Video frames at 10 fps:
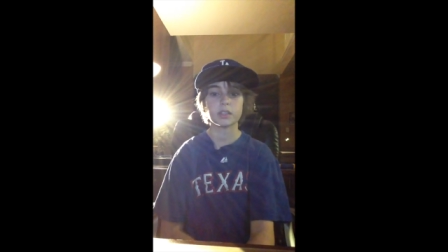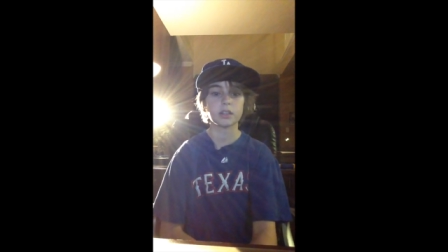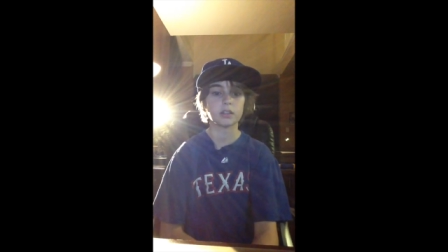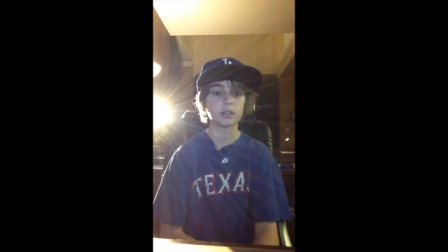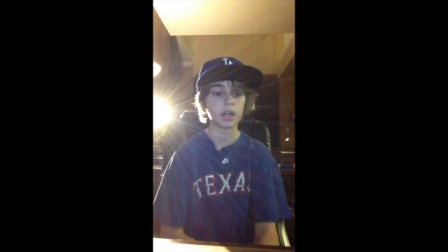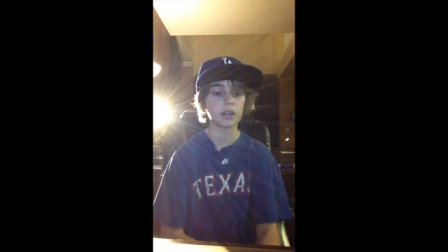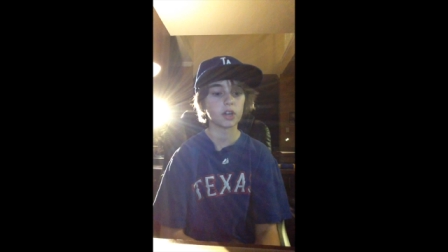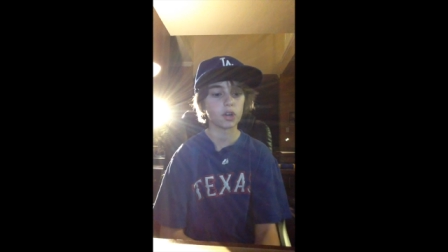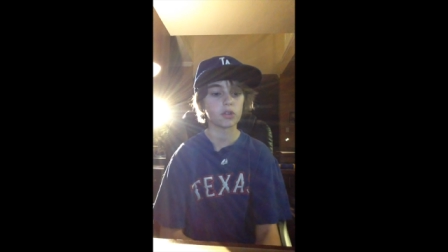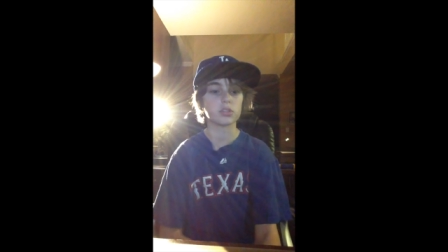And I
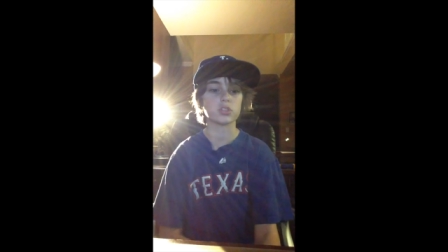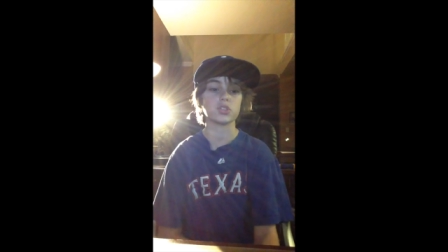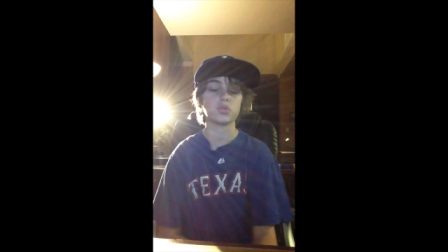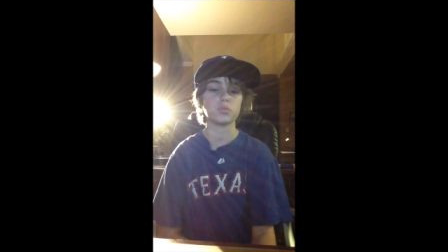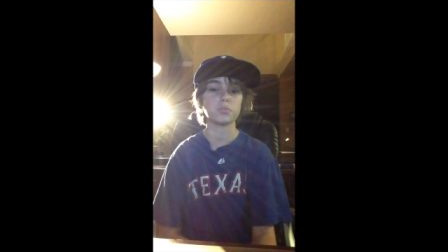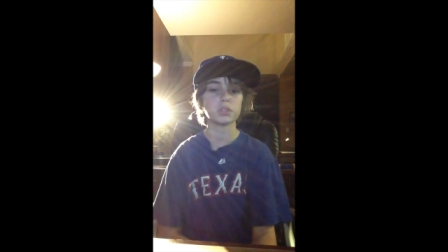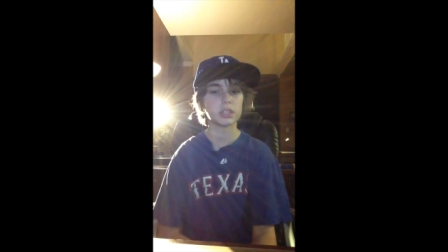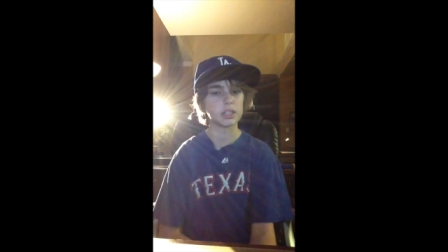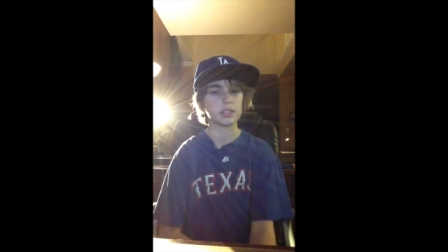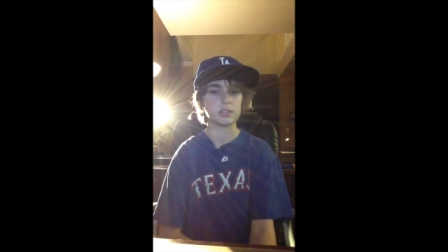encourage you,
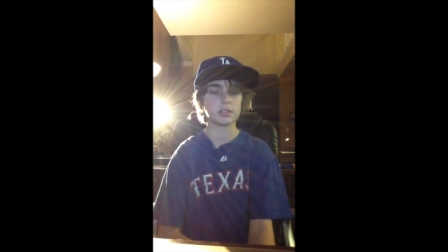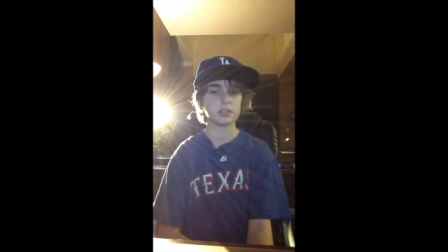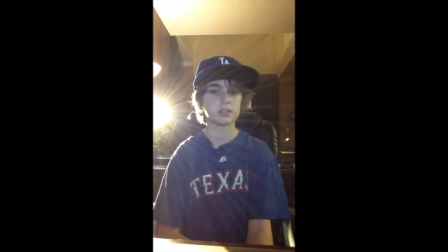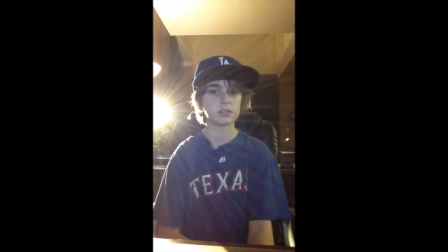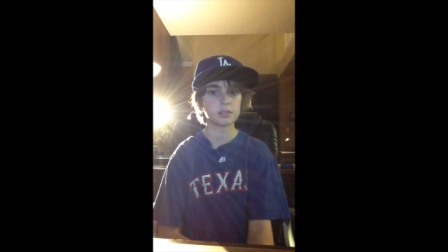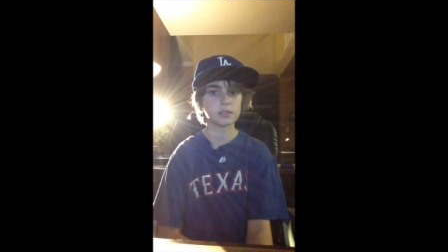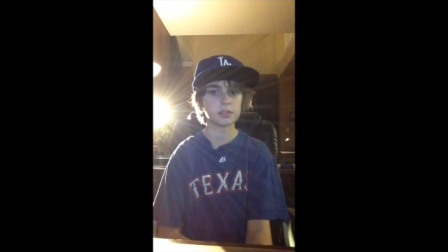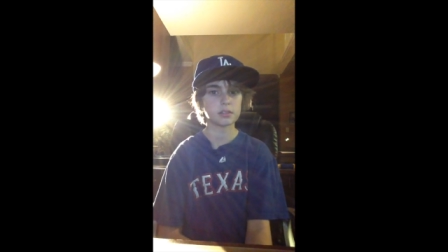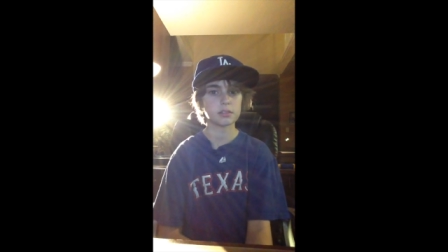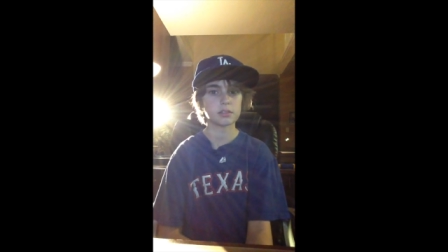please,
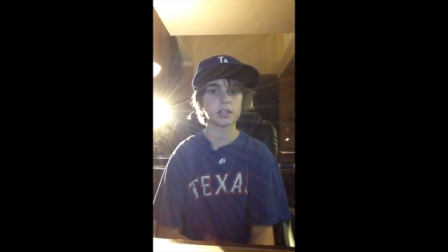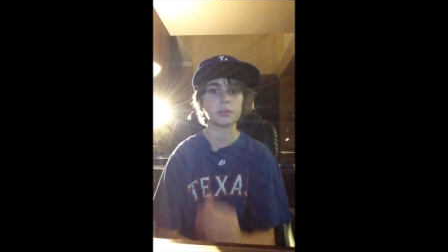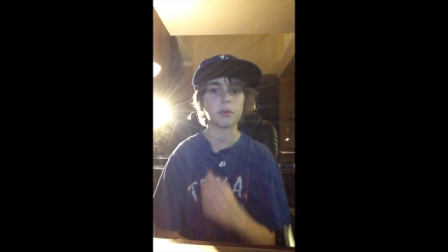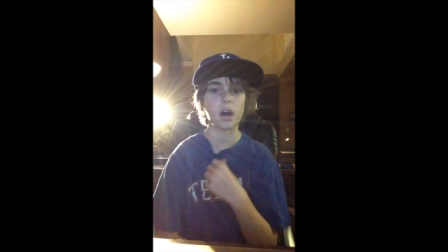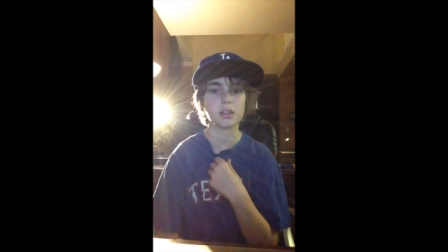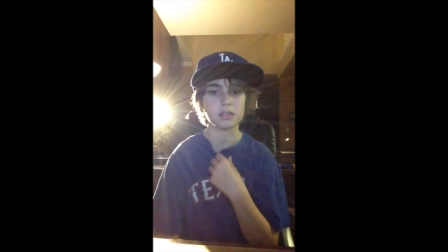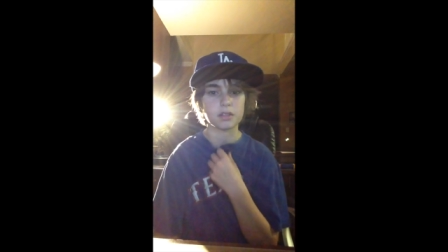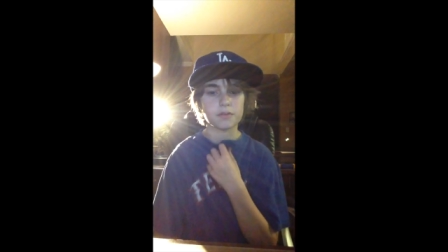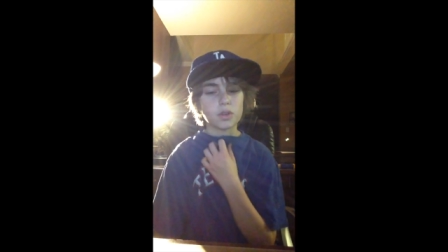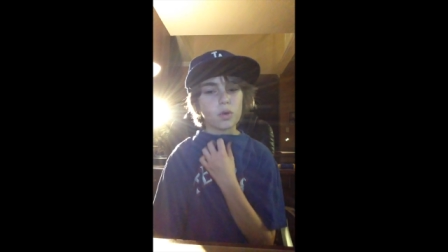stay
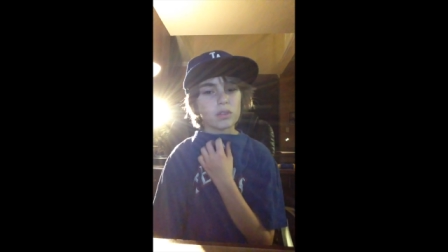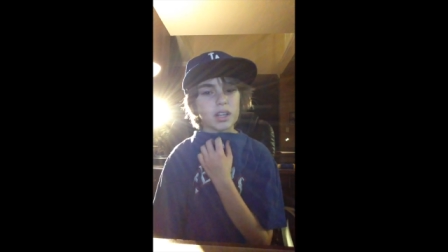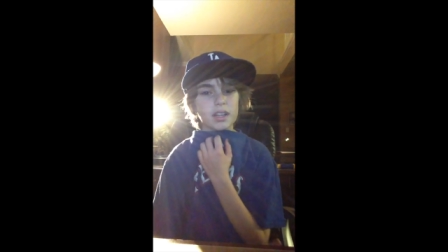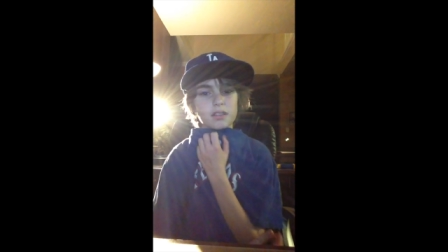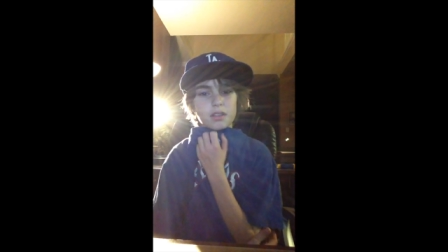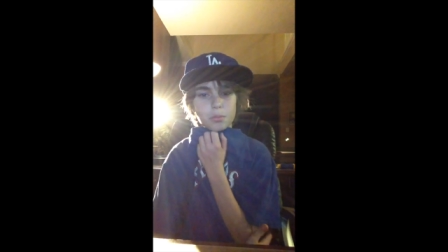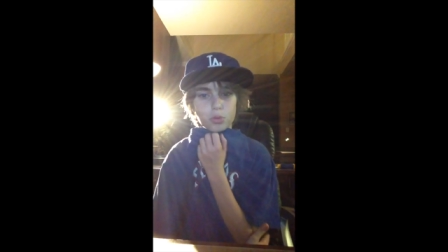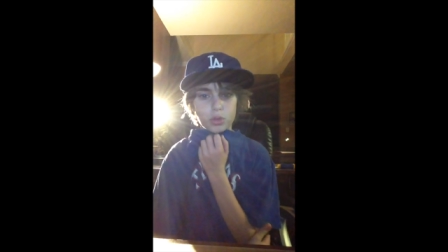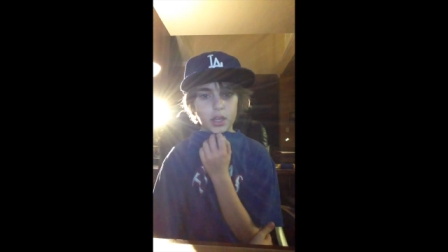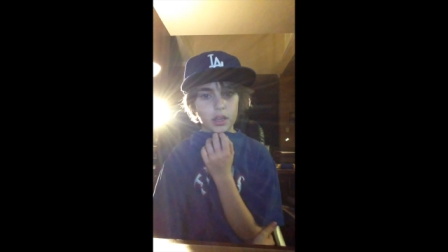positive. Don't let the
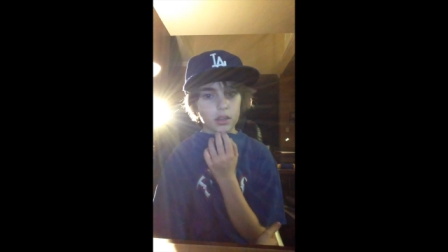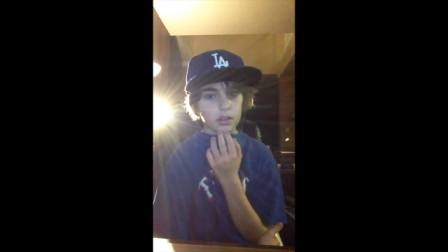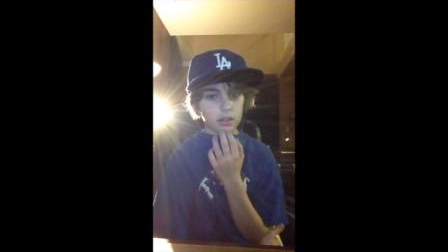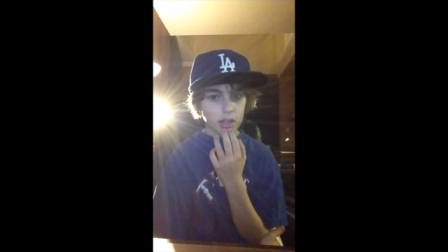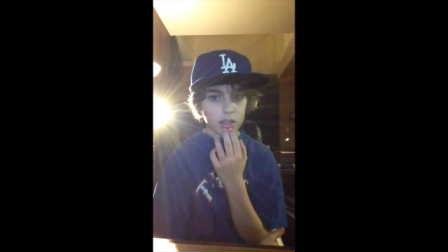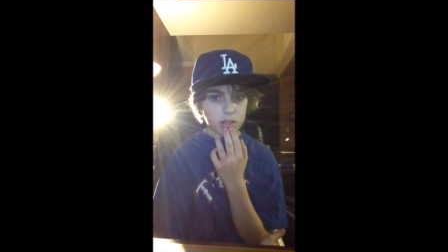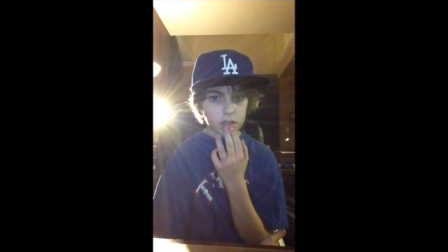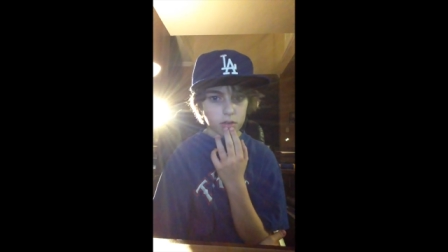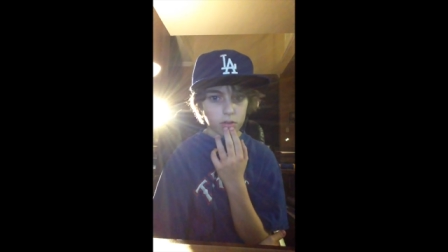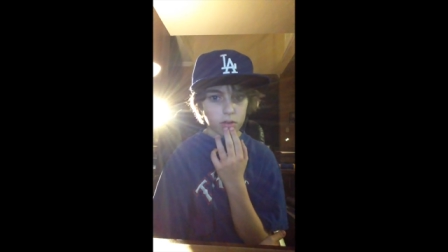bullying get to
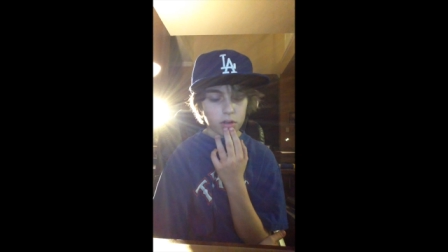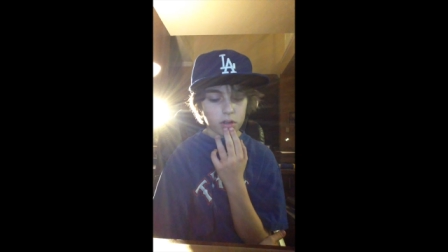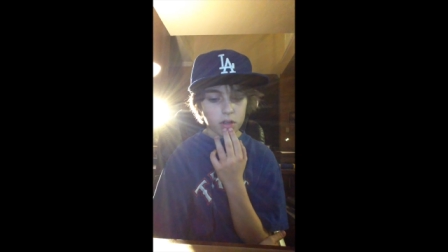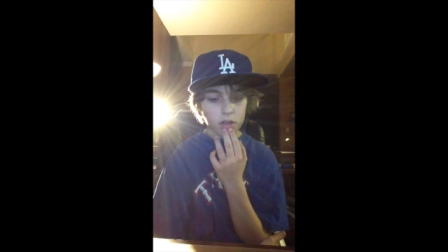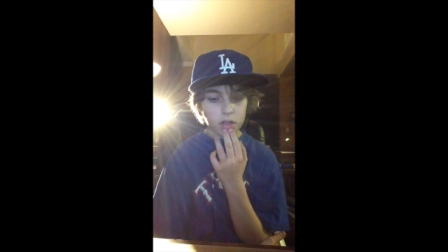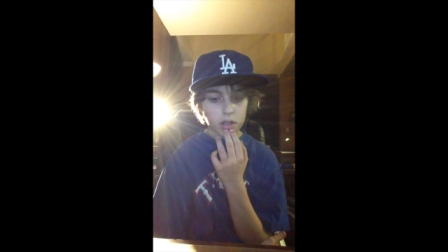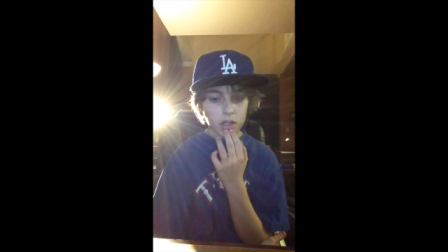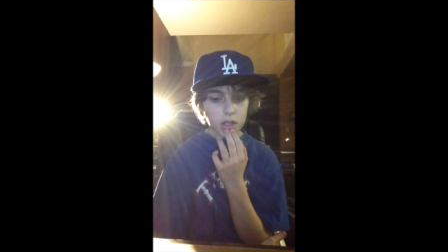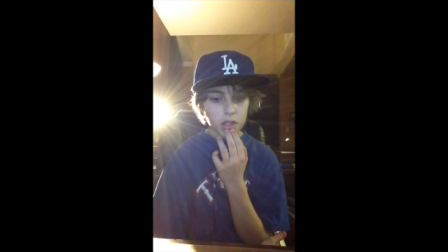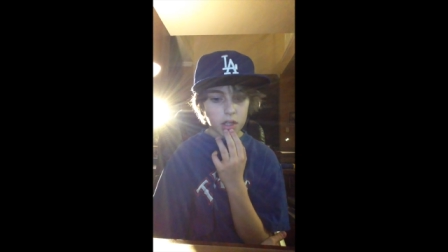you.
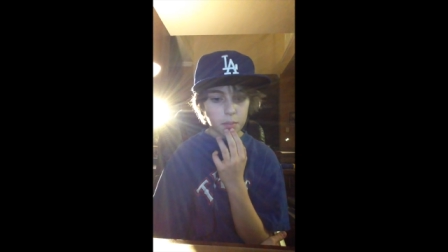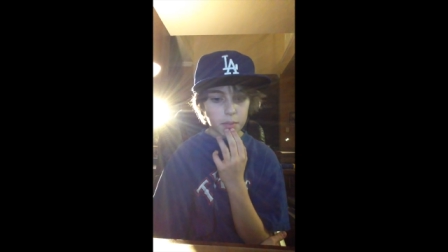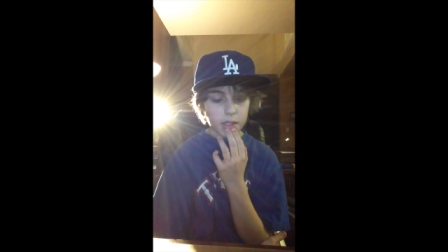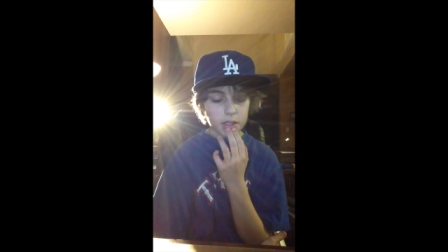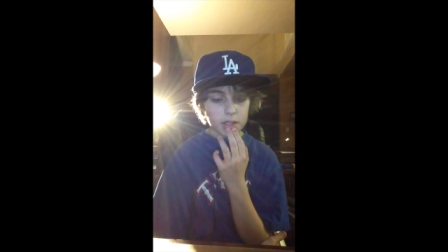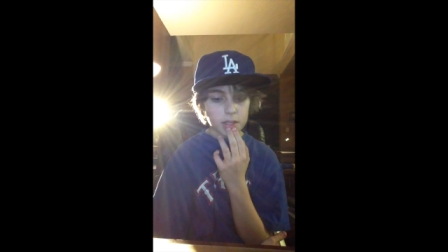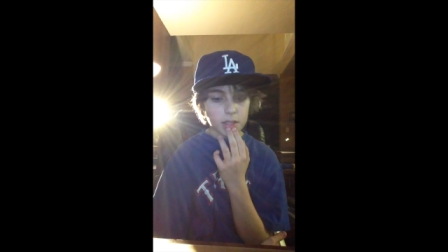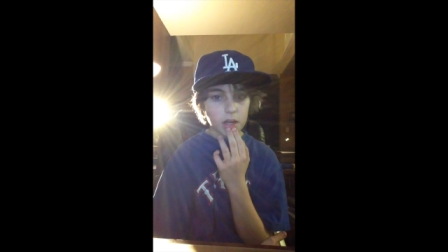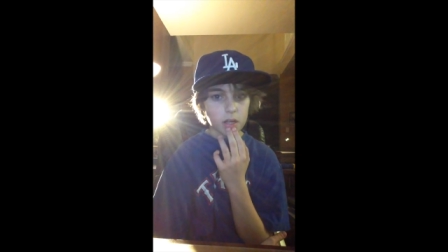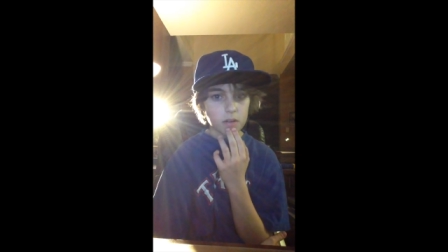Because it's
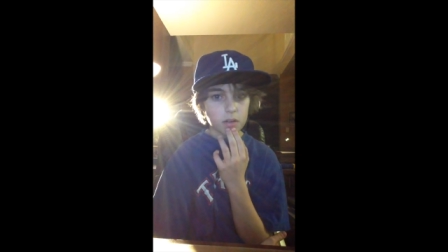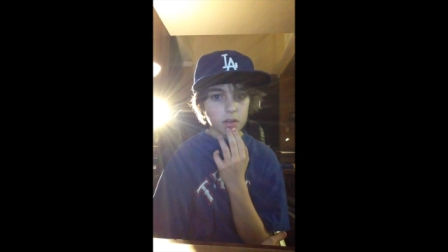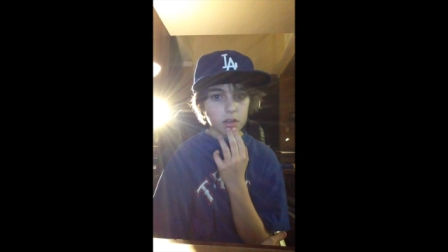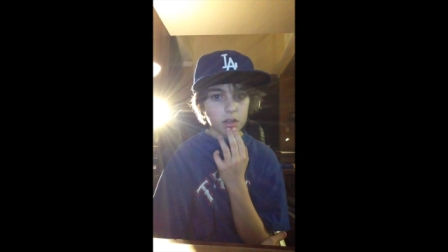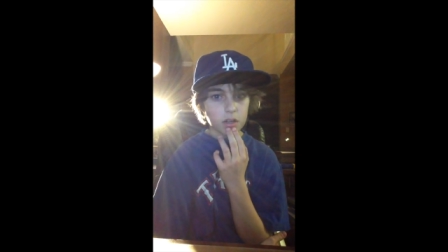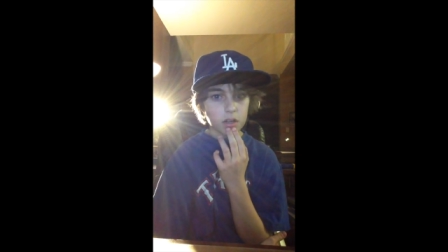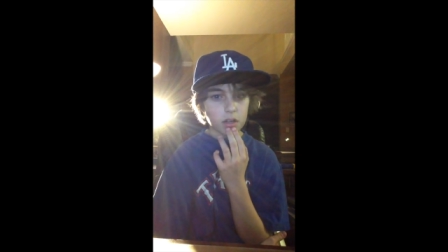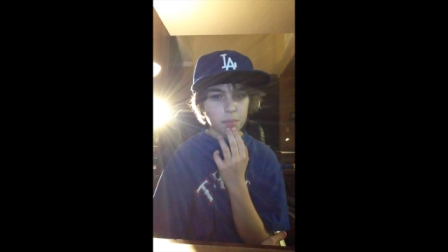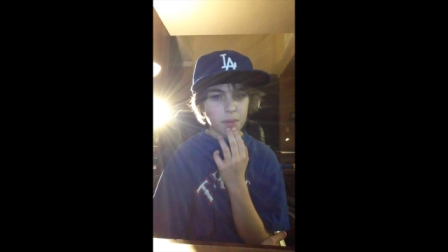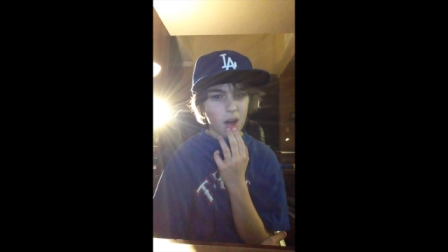not
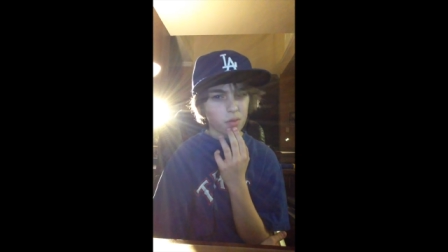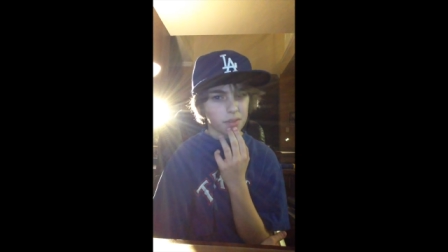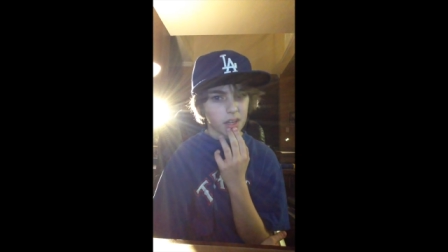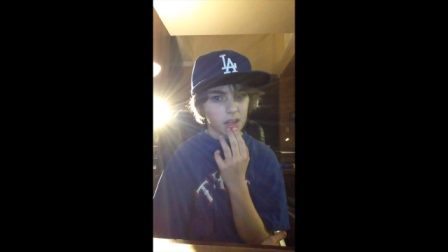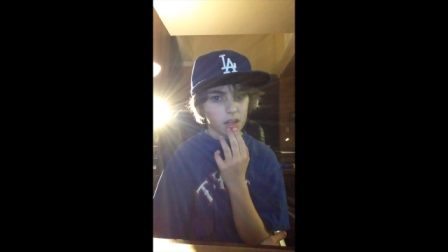about that.